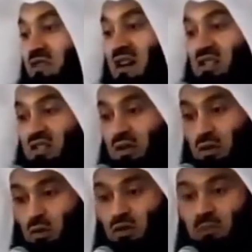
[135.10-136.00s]
fasted
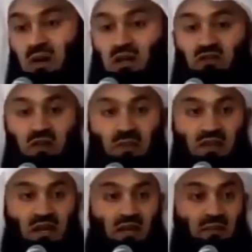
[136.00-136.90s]
through the month of
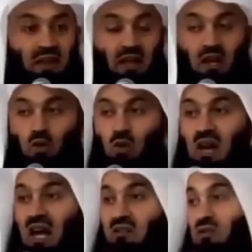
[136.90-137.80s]
Ramadan
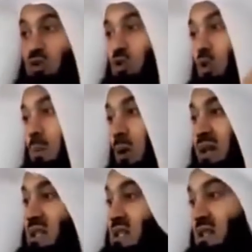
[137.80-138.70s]
will have two
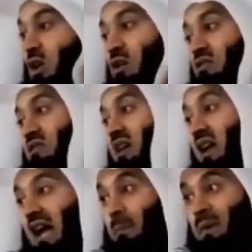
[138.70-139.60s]
points of
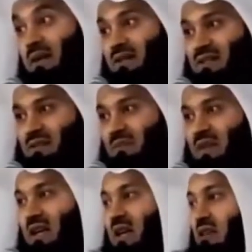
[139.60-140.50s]
happiness.
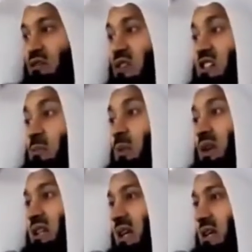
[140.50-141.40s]
The first
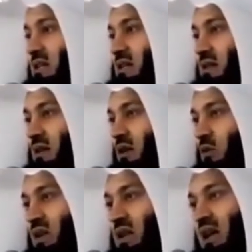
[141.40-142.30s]
point is
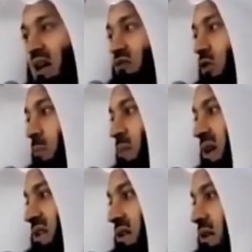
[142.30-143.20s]
when they have
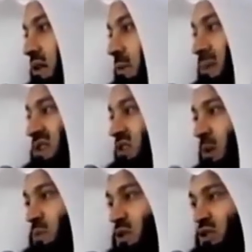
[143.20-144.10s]
completed the
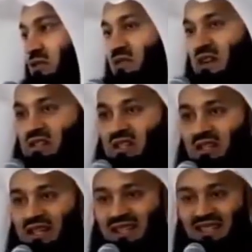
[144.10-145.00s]
prescription of
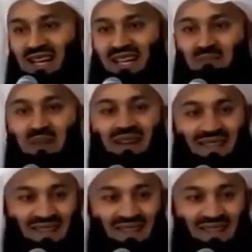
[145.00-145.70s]
fasting the entire month.